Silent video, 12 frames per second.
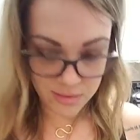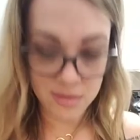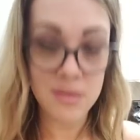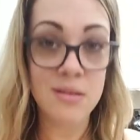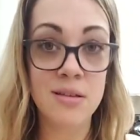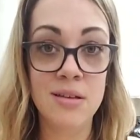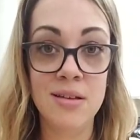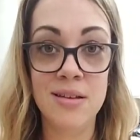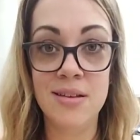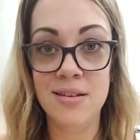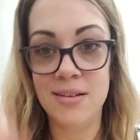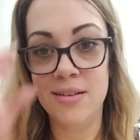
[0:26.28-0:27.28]

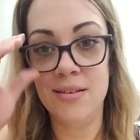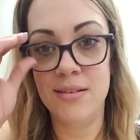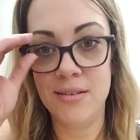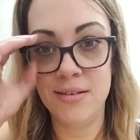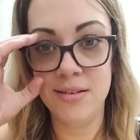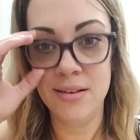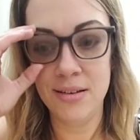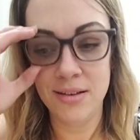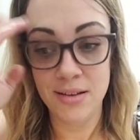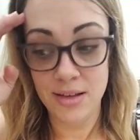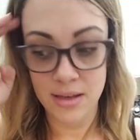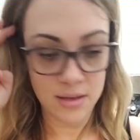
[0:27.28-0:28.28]

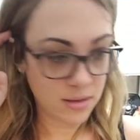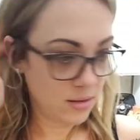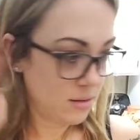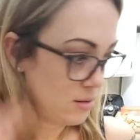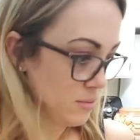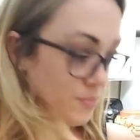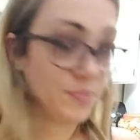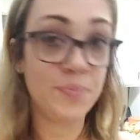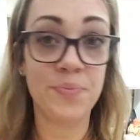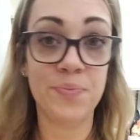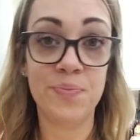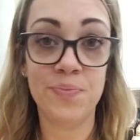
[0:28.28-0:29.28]

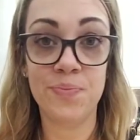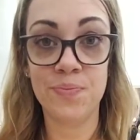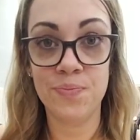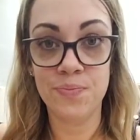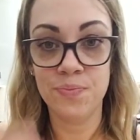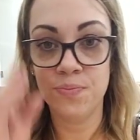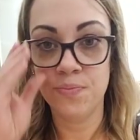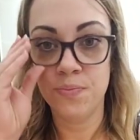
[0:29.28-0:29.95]
Nobody speaks.